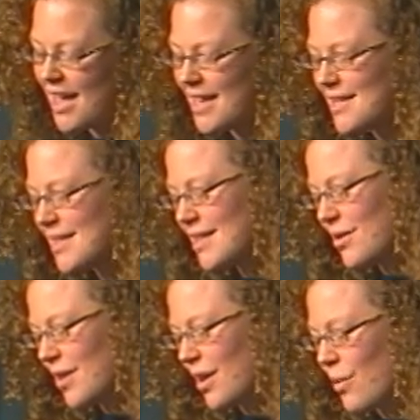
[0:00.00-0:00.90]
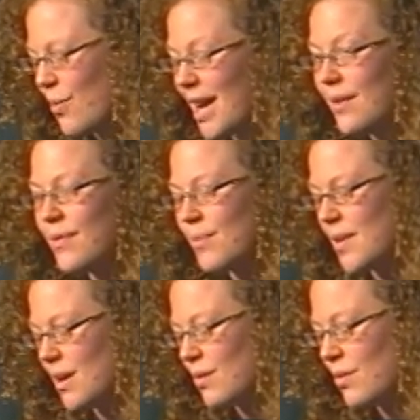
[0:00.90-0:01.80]
It's steering away from
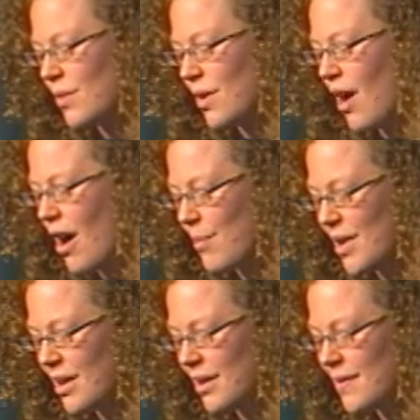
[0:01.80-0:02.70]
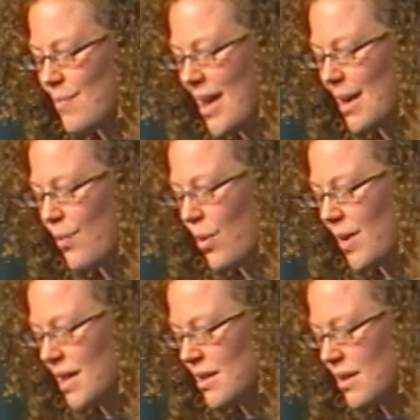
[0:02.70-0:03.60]
you, Comma, the main
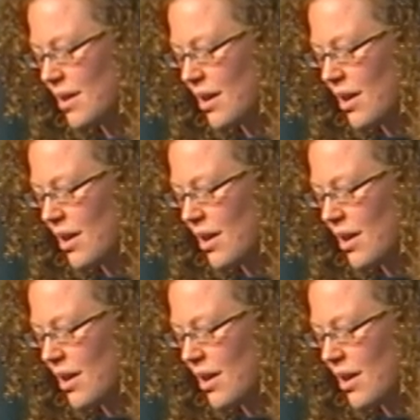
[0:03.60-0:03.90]
point